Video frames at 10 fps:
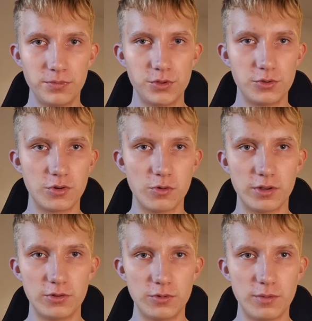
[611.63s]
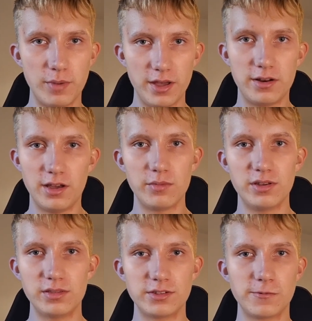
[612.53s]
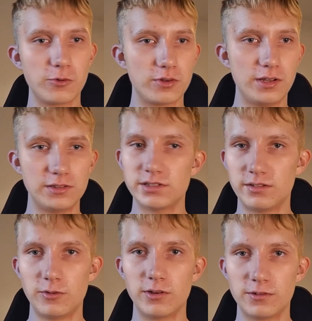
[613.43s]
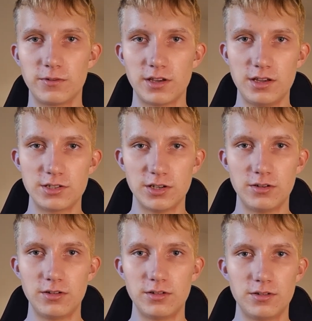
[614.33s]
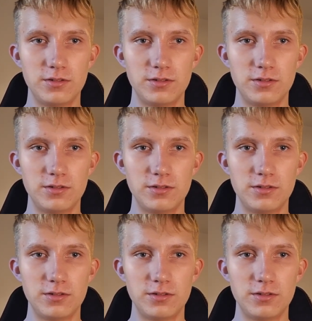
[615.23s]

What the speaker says: you go and do the bad habits for instant gratification